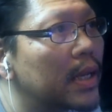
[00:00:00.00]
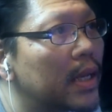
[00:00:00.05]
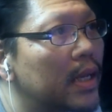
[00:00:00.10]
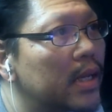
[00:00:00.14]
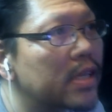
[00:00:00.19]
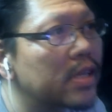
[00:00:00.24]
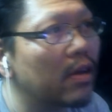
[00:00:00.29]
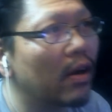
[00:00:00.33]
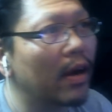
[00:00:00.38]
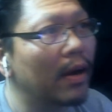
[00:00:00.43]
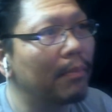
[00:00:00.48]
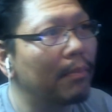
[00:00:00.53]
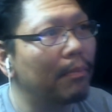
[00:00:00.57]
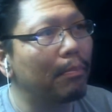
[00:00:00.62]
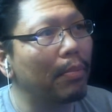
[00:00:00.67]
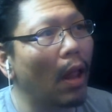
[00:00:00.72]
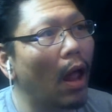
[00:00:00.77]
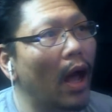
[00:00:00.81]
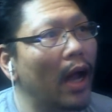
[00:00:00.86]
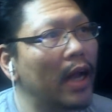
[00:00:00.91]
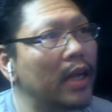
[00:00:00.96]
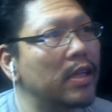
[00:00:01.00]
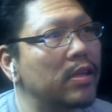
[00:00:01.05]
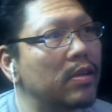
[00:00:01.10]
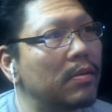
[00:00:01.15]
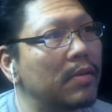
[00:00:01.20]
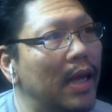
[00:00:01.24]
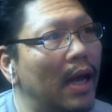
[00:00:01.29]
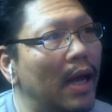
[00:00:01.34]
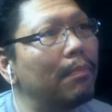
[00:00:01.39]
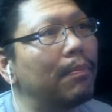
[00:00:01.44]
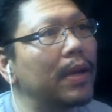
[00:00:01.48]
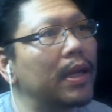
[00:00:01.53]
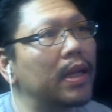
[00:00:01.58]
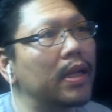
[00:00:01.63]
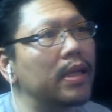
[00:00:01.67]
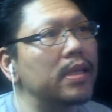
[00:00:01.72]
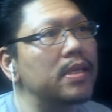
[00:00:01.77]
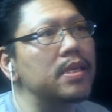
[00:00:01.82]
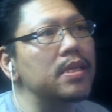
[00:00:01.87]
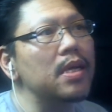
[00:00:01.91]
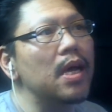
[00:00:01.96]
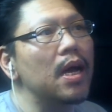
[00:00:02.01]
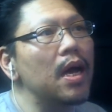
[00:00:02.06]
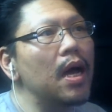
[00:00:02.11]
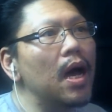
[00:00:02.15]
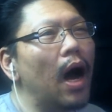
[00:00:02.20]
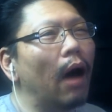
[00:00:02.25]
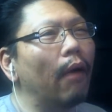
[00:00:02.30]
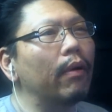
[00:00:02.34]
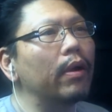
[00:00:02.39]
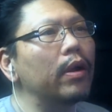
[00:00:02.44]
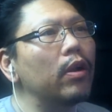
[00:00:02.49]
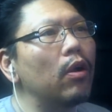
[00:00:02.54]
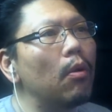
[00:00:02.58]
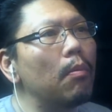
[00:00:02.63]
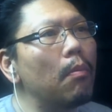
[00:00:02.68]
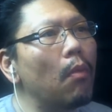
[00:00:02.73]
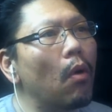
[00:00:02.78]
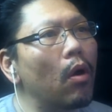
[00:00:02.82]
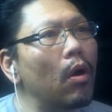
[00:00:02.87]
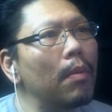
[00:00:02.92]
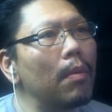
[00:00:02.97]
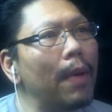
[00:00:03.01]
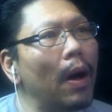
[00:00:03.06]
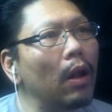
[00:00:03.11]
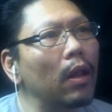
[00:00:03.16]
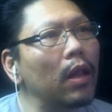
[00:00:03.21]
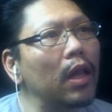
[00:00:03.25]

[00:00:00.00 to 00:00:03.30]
Sorry, I'm blind, so yeah, Bigtus. I want to know more about